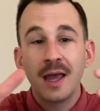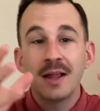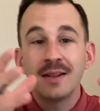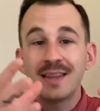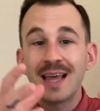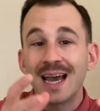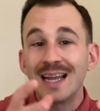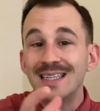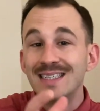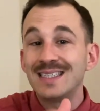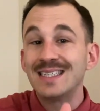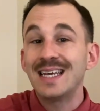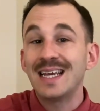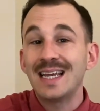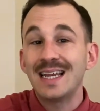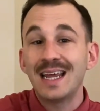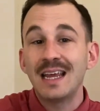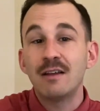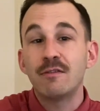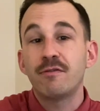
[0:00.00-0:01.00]
that did,
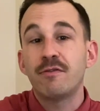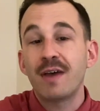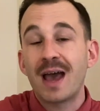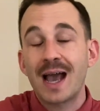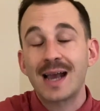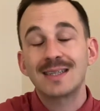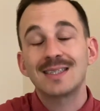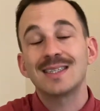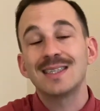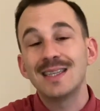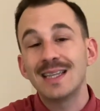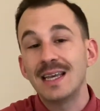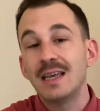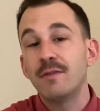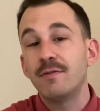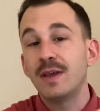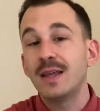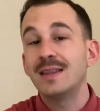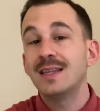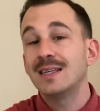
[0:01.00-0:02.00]
in fact, live
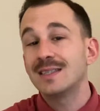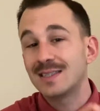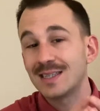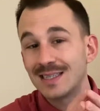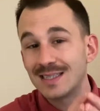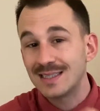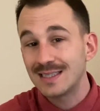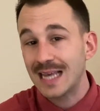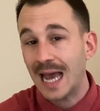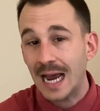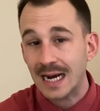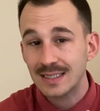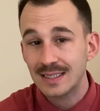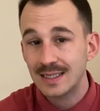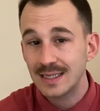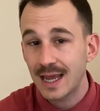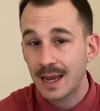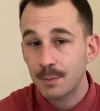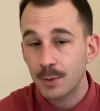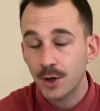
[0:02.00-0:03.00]
in this exact
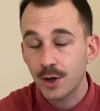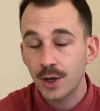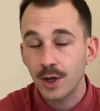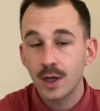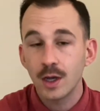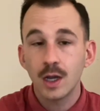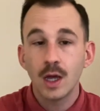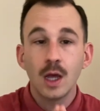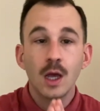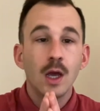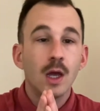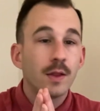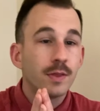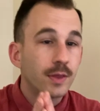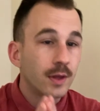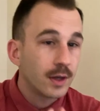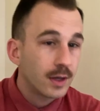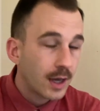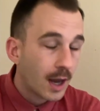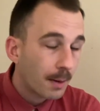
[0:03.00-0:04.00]
neighborhood. The
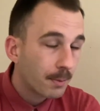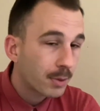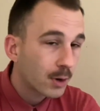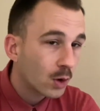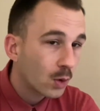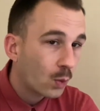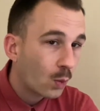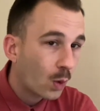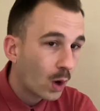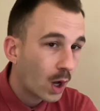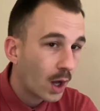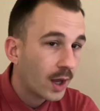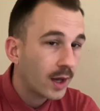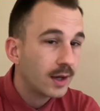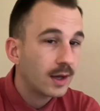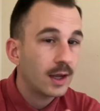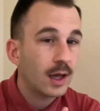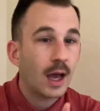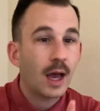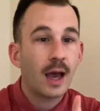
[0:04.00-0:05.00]
number one
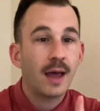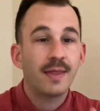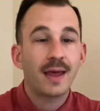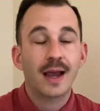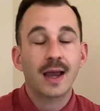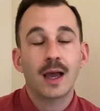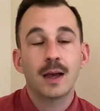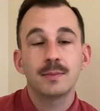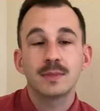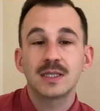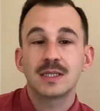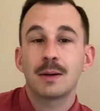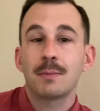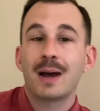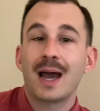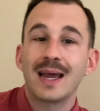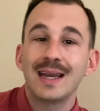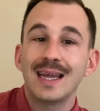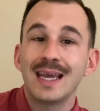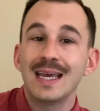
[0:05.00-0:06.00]
that comes to
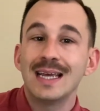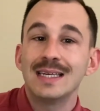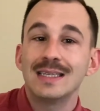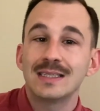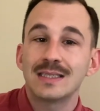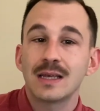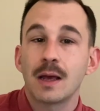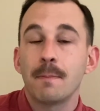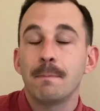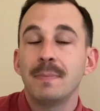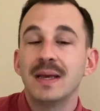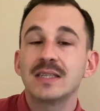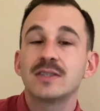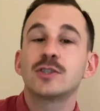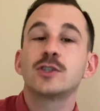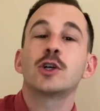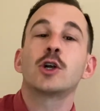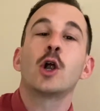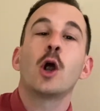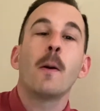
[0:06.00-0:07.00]
mind is
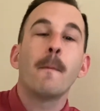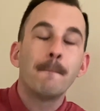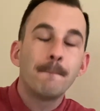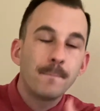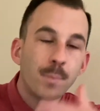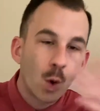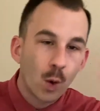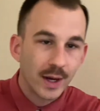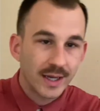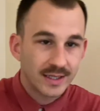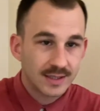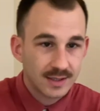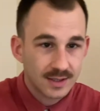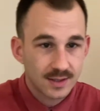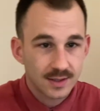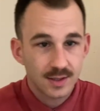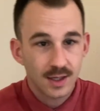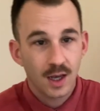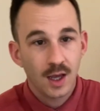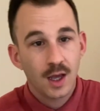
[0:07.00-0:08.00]
Mr.
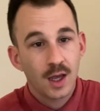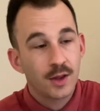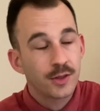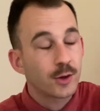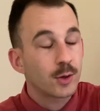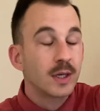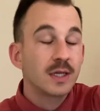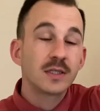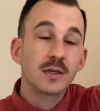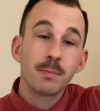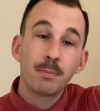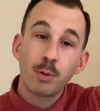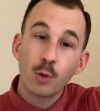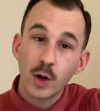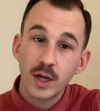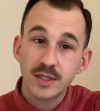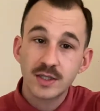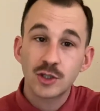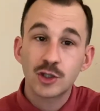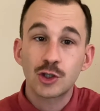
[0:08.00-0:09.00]
Boyce. There is a
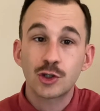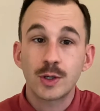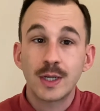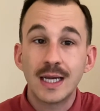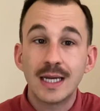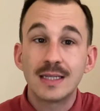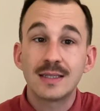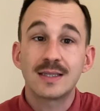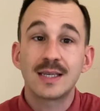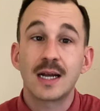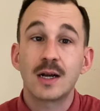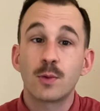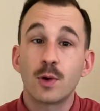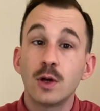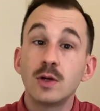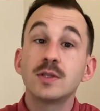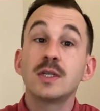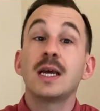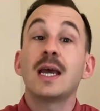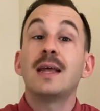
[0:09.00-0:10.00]
Boyce Street in Santa
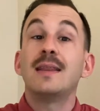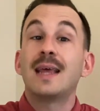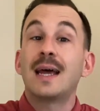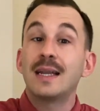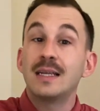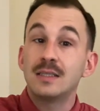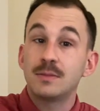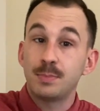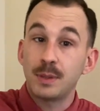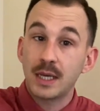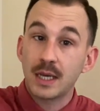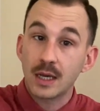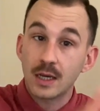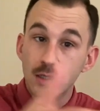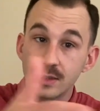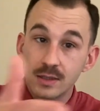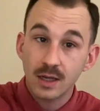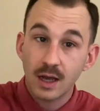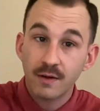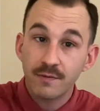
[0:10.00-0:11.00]
Rosa, and that is
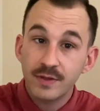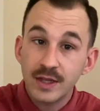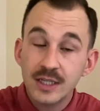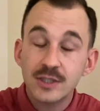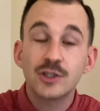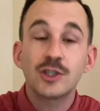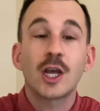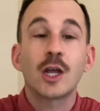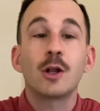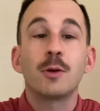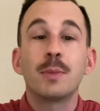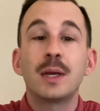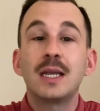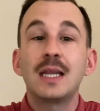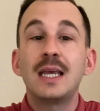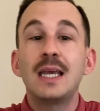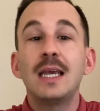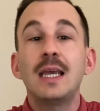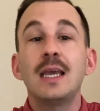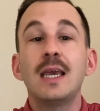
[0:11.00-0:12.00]
because of this gentleman.
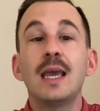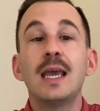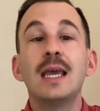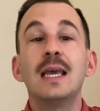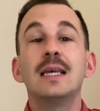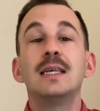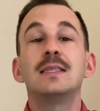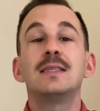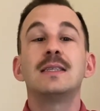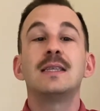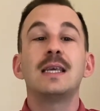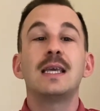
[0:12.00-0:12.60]
He is